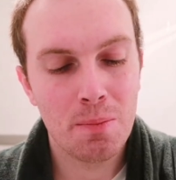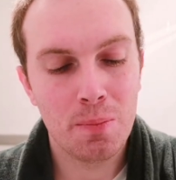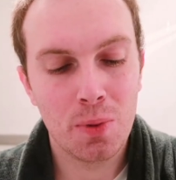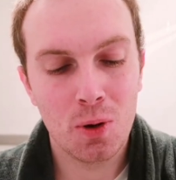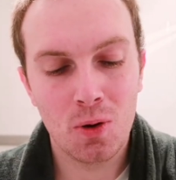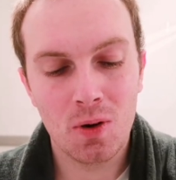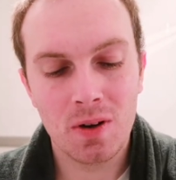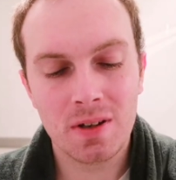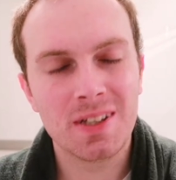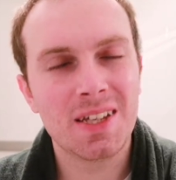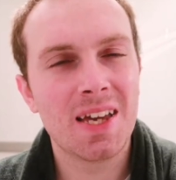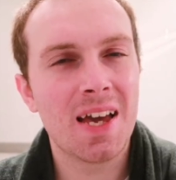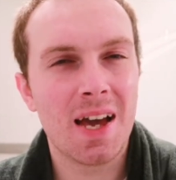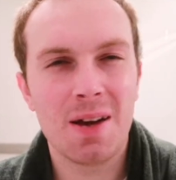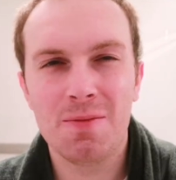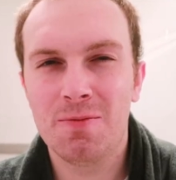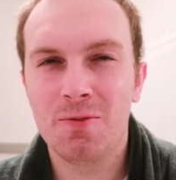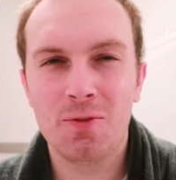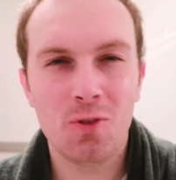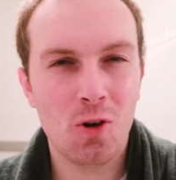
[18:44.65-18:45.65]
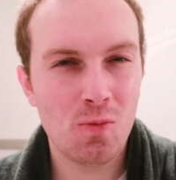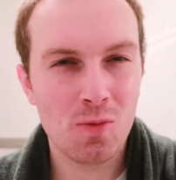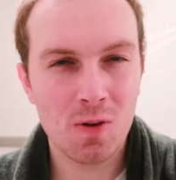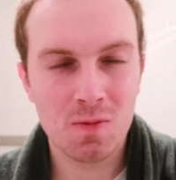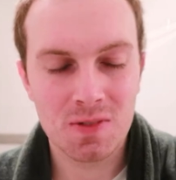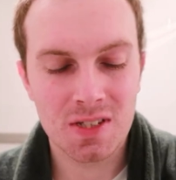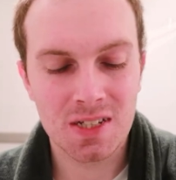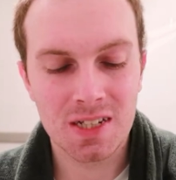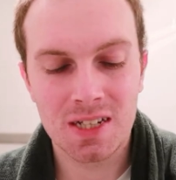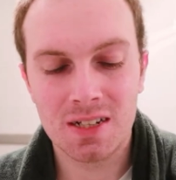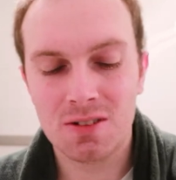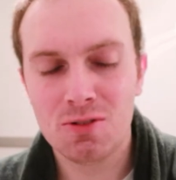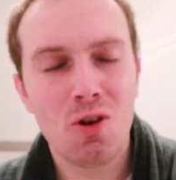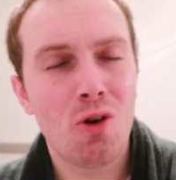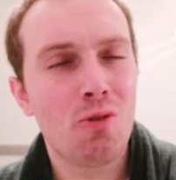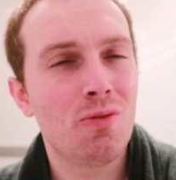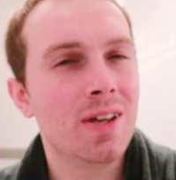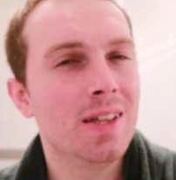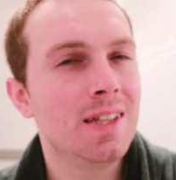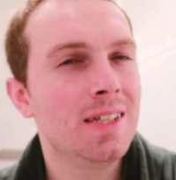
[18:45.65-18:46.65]
But yeah, I'm 4 months in,
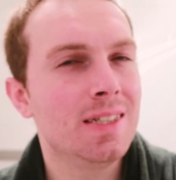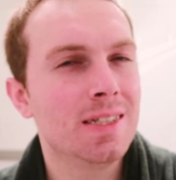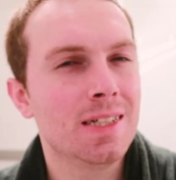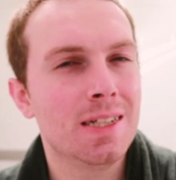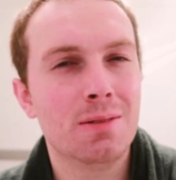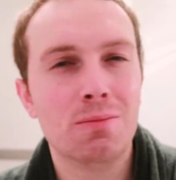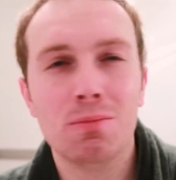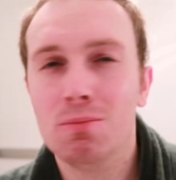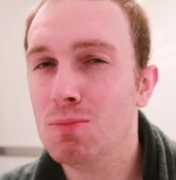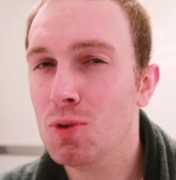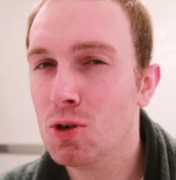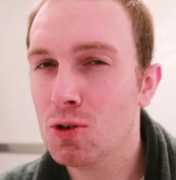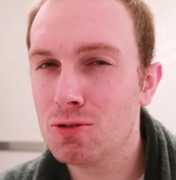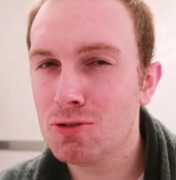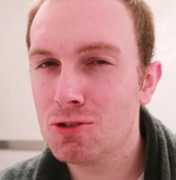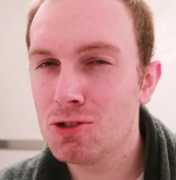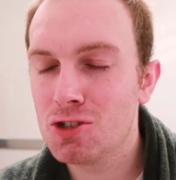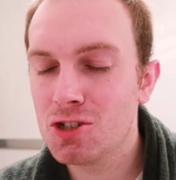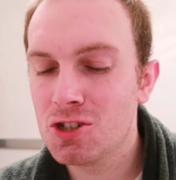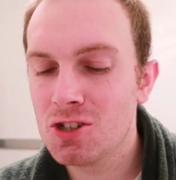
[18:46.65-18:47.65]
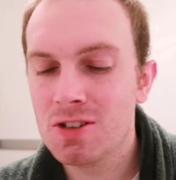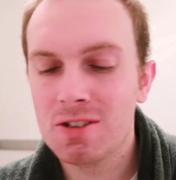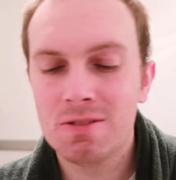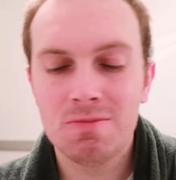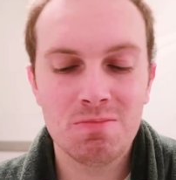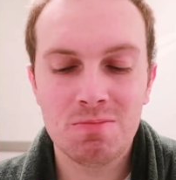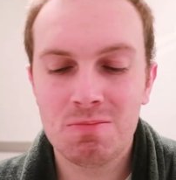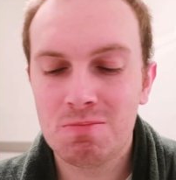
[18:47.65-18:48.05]
not really seeing much